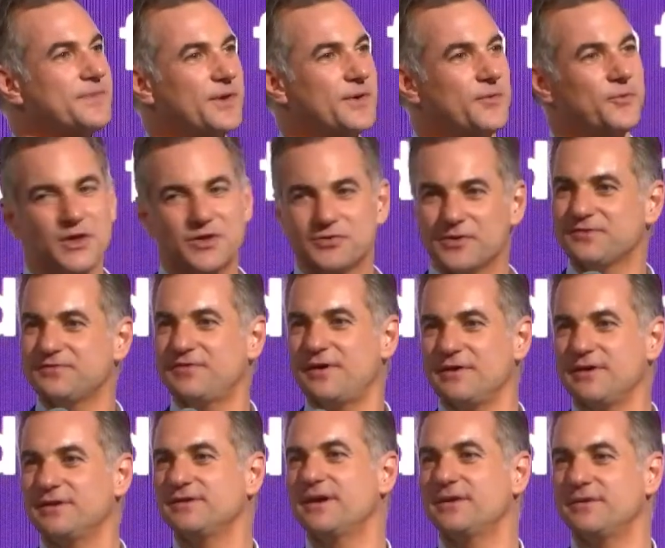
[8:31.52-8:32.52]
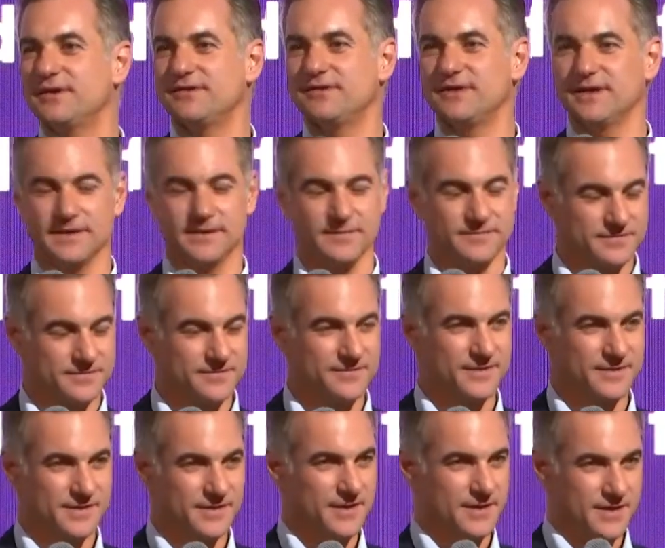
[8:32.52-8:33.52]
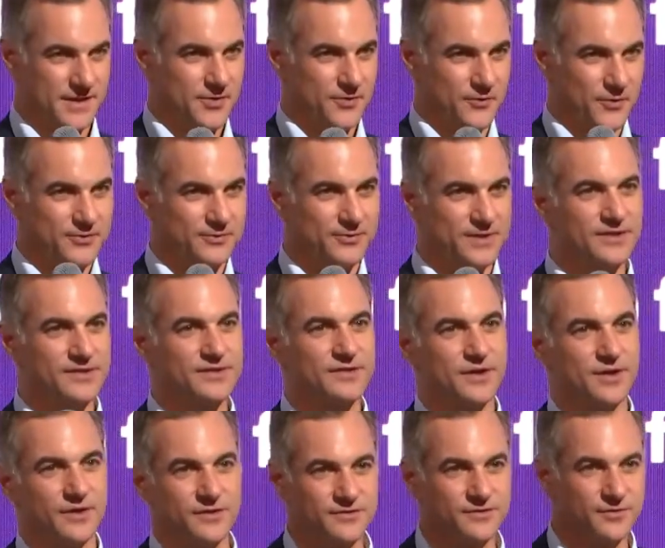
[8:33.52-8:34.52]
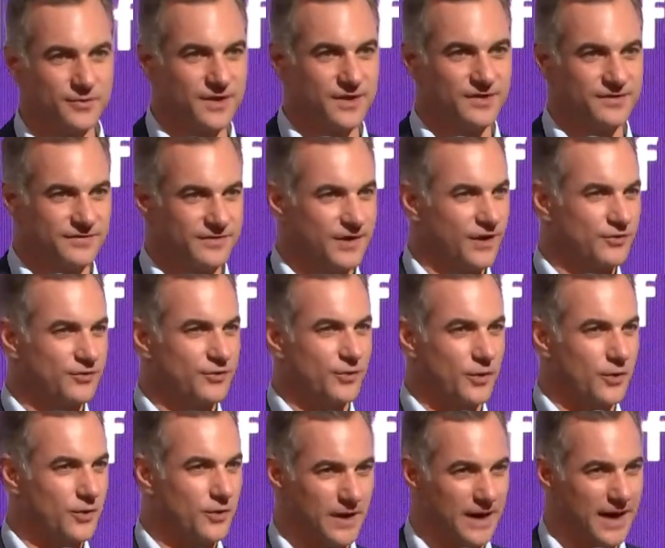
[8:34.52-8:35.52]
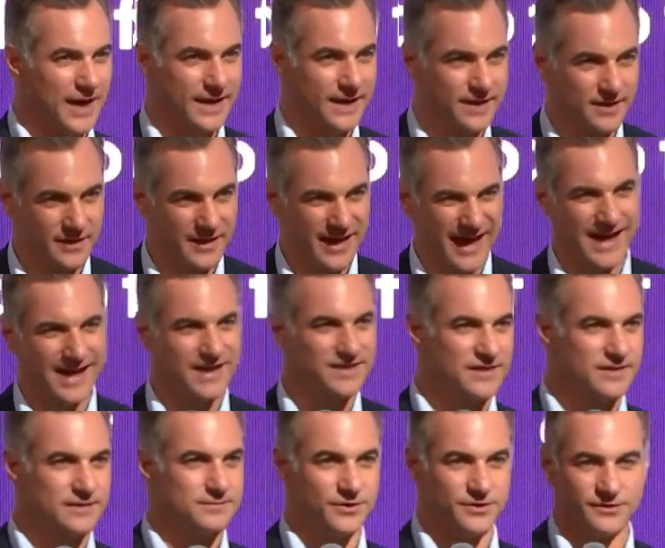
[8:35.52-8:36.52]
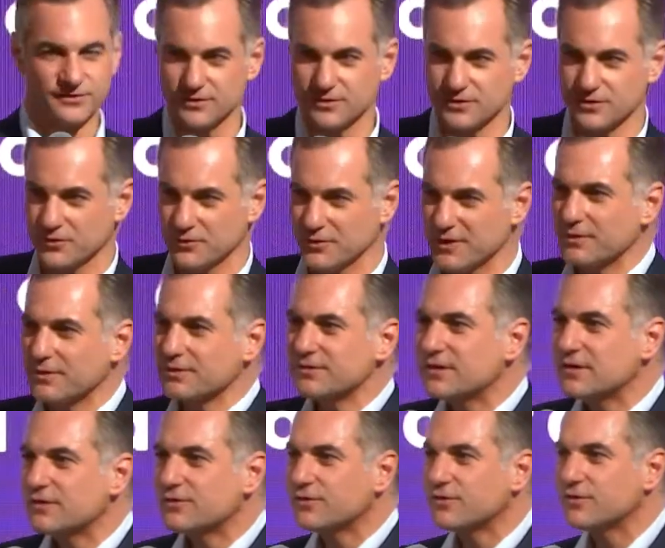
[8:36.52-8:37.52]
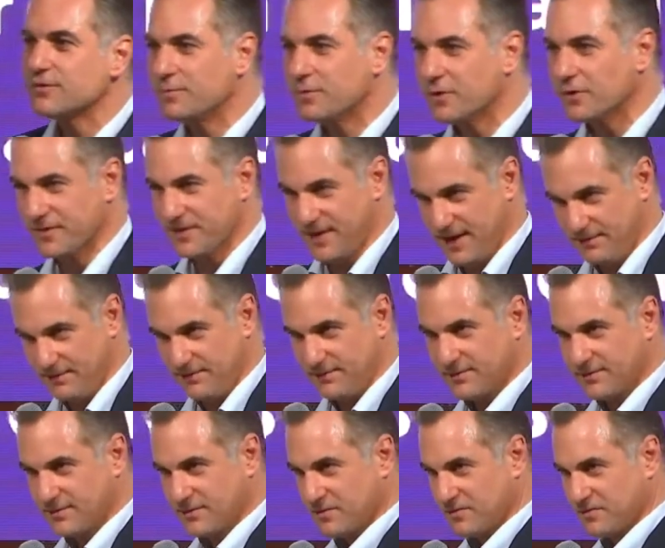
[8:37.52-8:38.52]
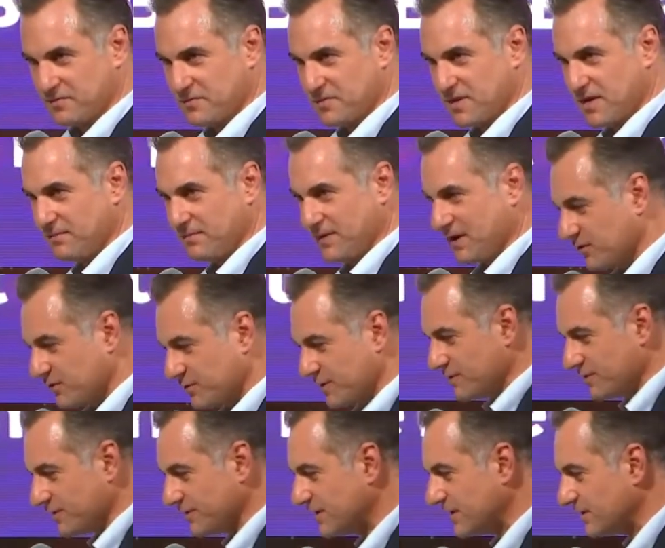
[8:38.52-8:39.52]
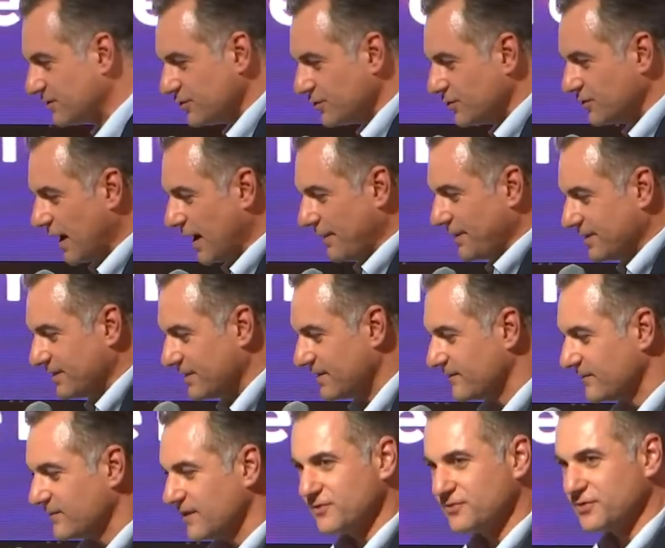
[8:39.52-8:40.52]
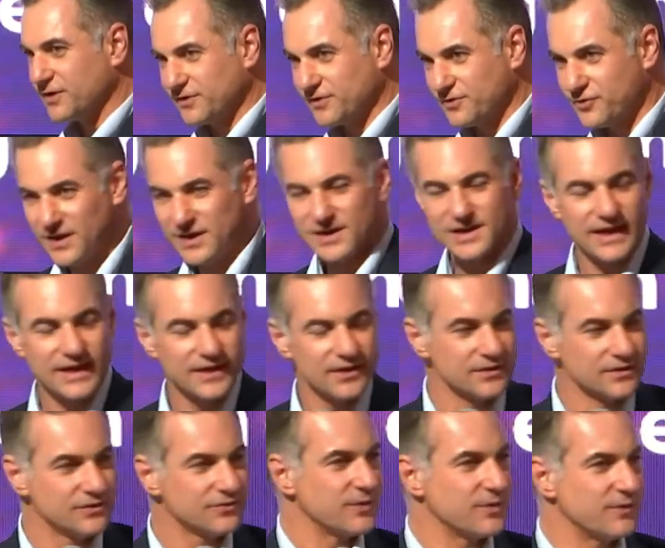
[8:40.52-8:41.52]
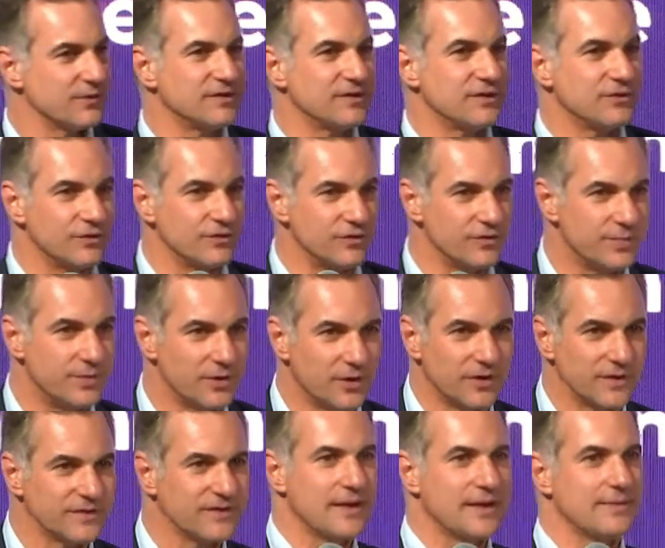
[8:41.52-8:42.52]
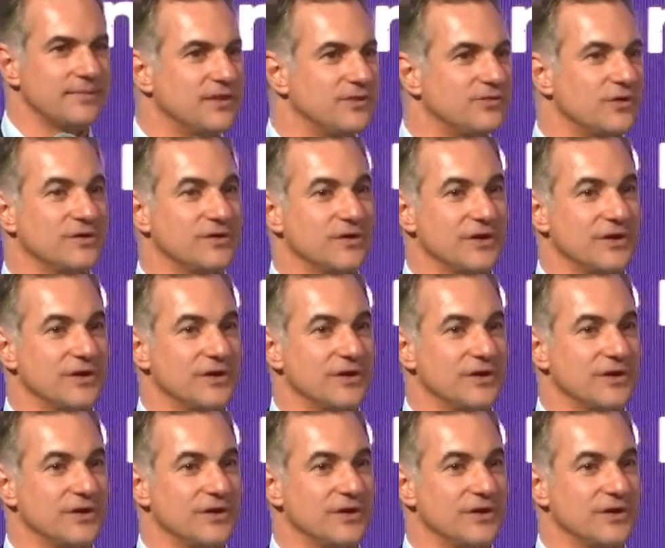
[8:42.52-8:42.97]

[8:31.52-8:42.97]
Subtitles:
What was very interesting when we discussed with Virtuo like 18 months ago, we wanted to support them. Because we wanted to, I mean, it was a great client, we wanted to support them, it was